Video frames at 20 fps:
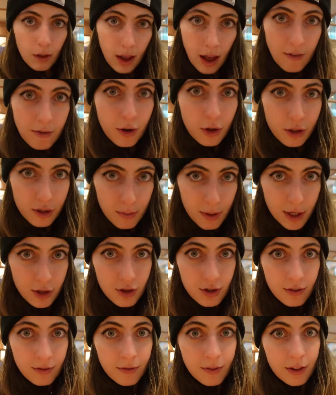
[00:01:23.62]
I forgot to
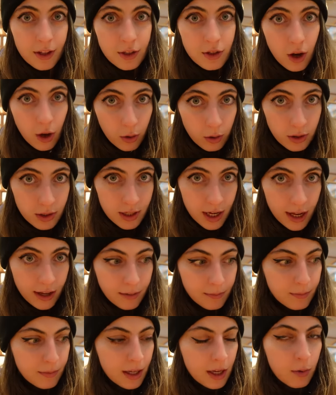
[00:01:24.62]
mention for this whole
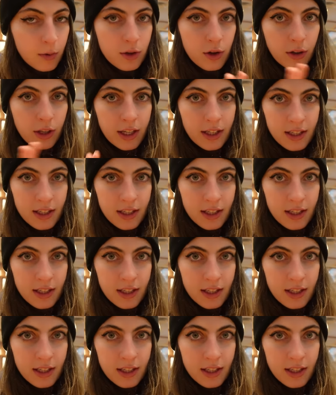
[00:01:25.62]
set, it was only